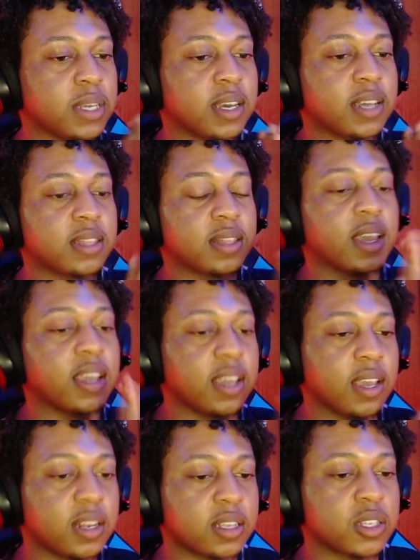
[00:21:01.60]
thing
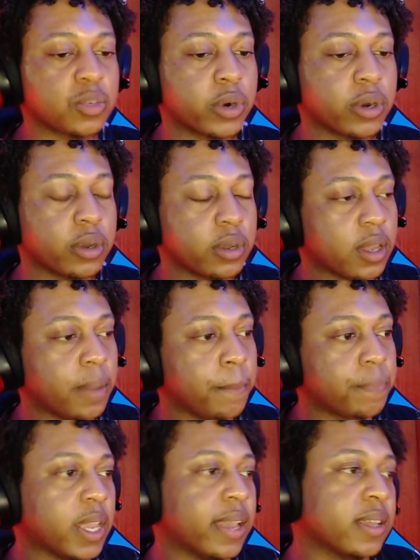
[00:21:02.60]
in this world.
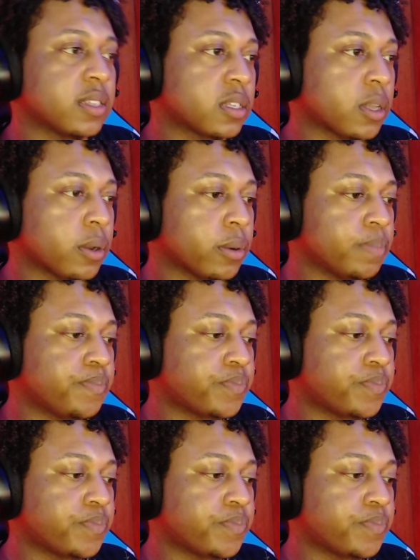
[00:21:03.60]
And so